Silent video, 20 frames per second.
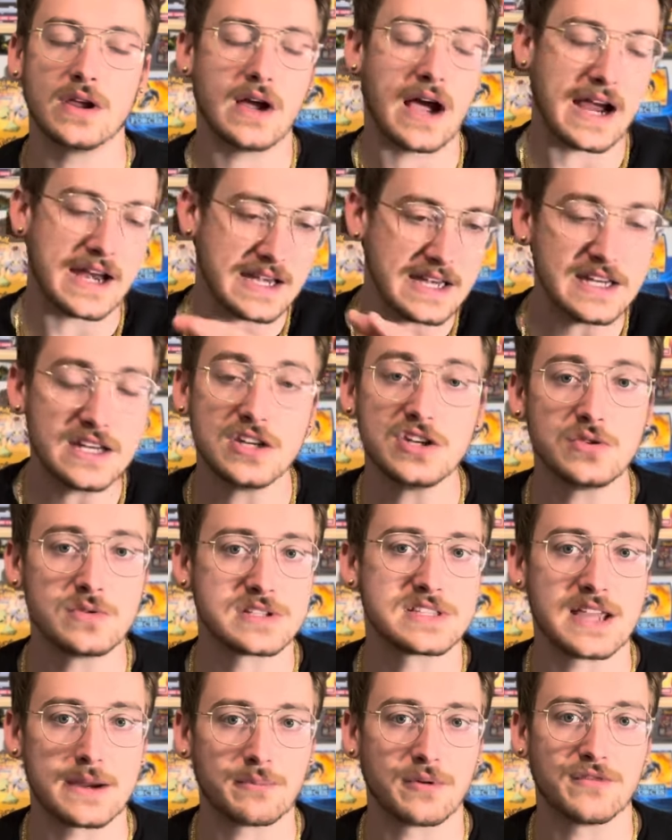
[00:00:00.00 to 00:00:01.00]
I need to do a
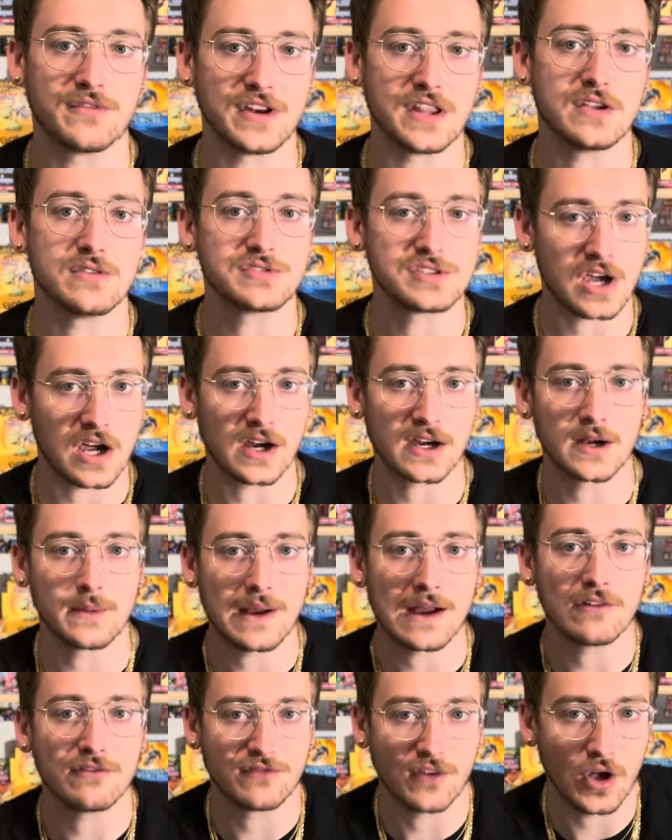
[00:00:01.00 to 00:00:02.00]
separate video talking
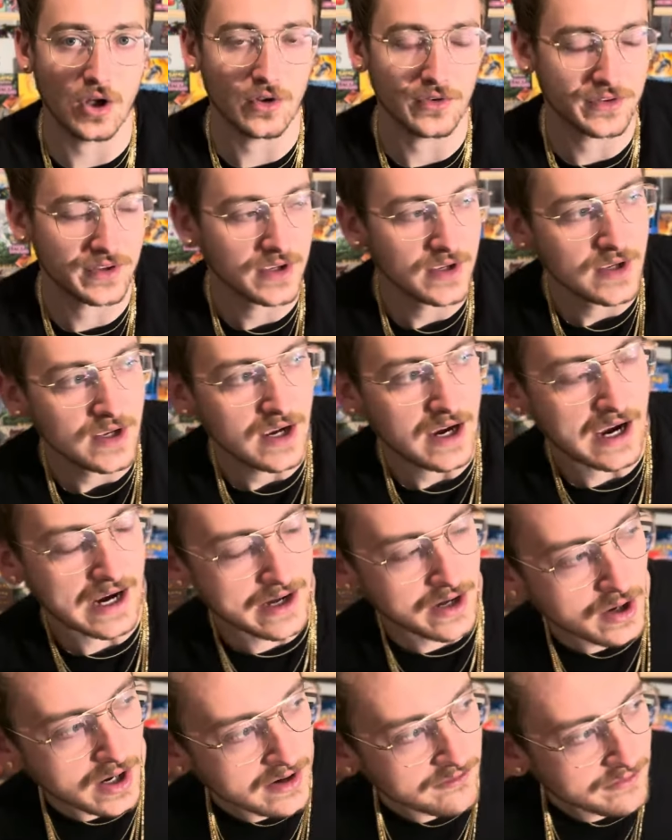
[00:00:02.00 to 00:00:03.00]
about vault. I
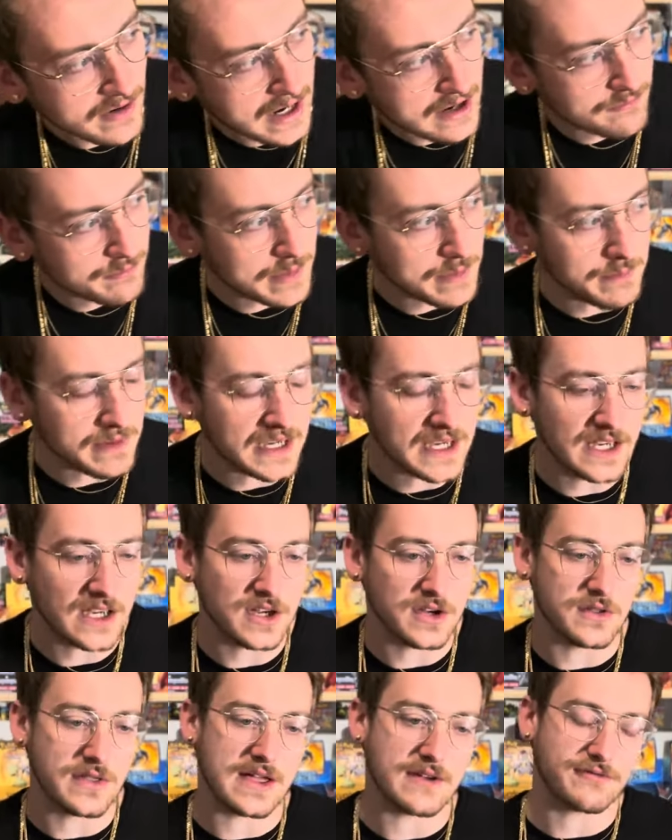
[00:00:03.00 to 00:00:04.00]
know I've been meaning
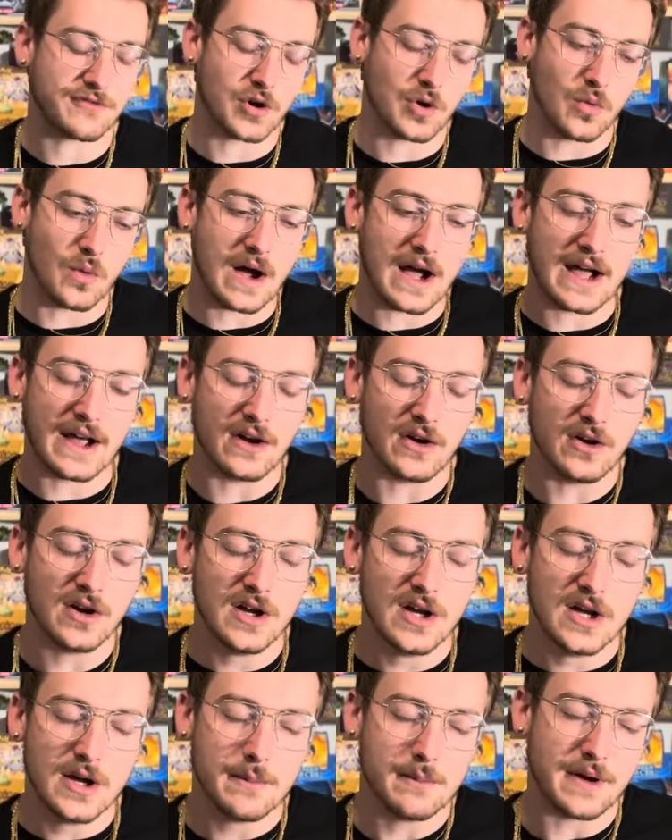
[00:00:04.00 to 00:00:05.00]
to do that for a
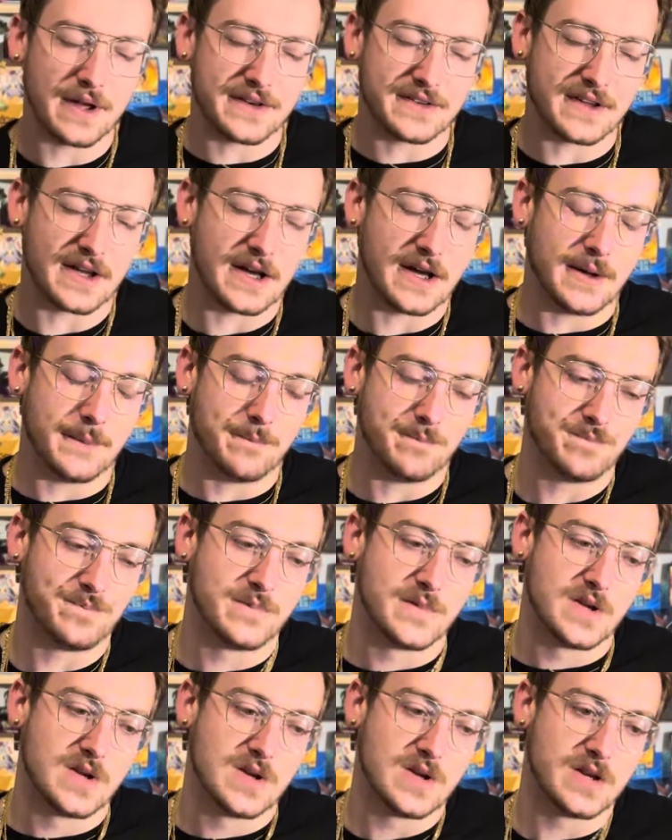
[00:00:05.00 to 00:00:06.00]
while, but
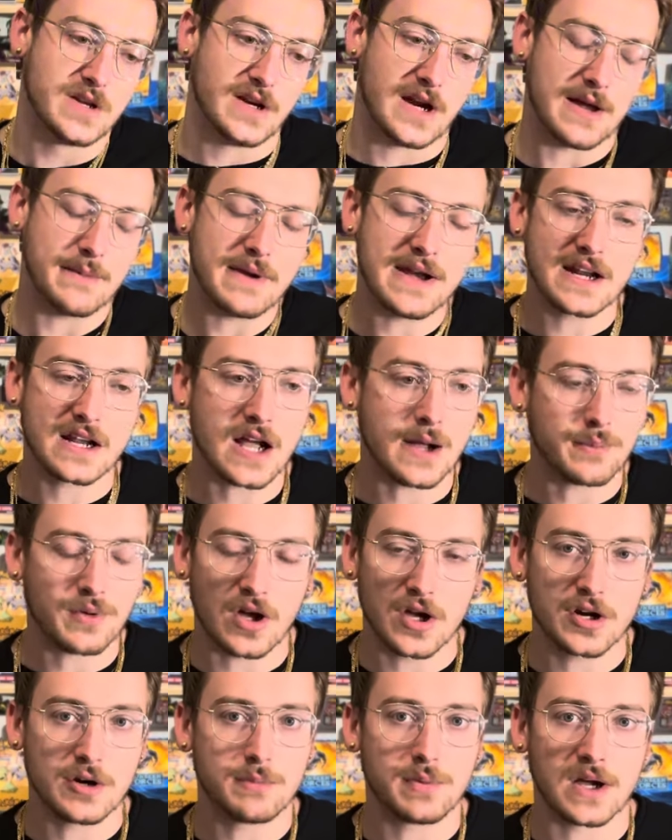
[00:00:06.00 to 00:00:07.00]
you know, I made a couple
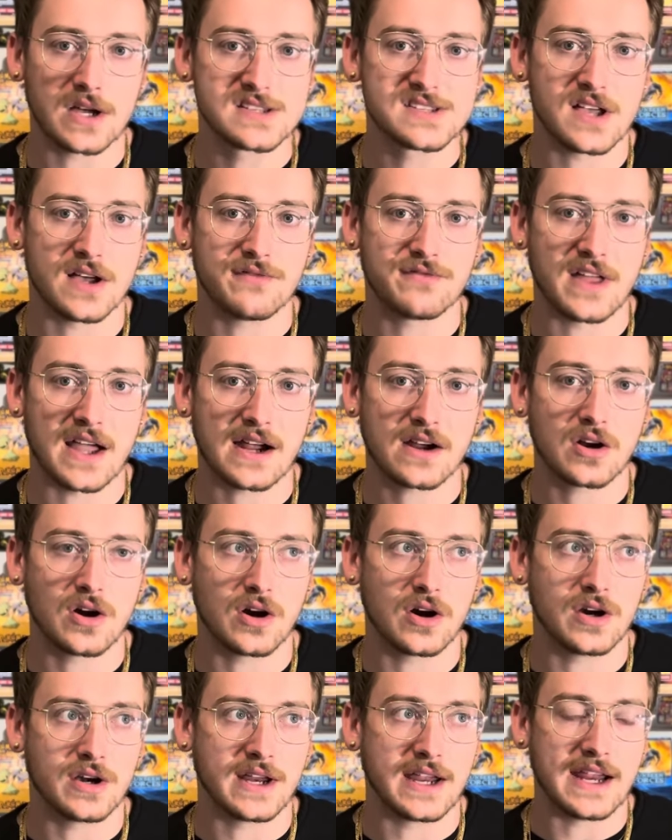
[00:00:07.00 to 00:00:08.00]
$100 off that
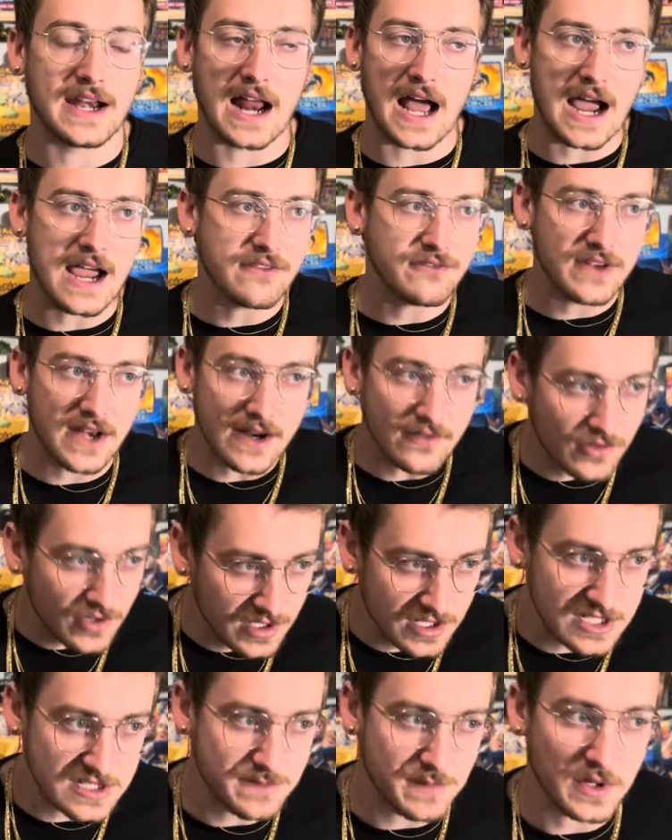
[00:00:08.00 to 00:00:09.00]
card, and I've never
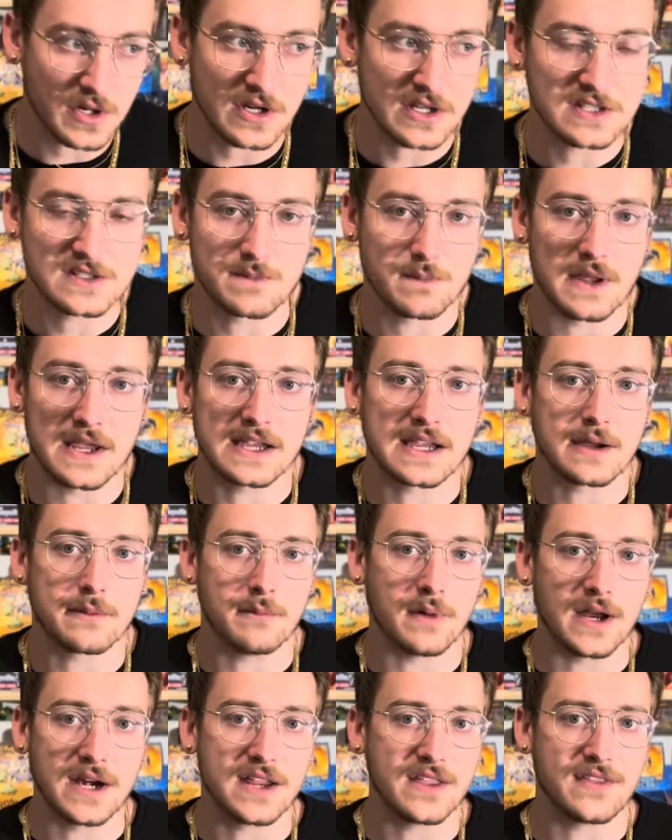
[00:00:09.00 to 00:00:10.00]
experienced making
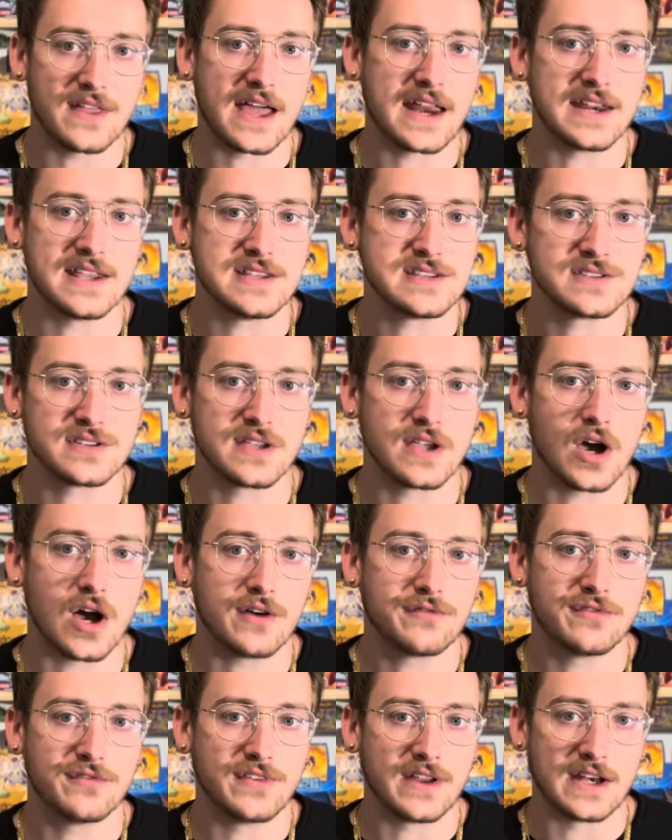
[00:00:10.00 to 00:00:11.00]
money that easily
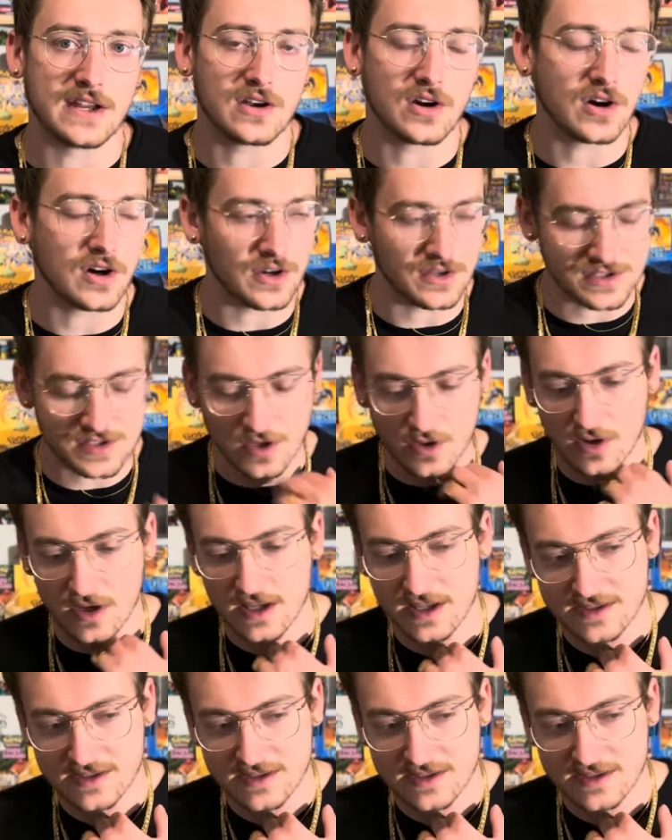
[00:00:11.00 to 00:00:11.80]
off of any card. So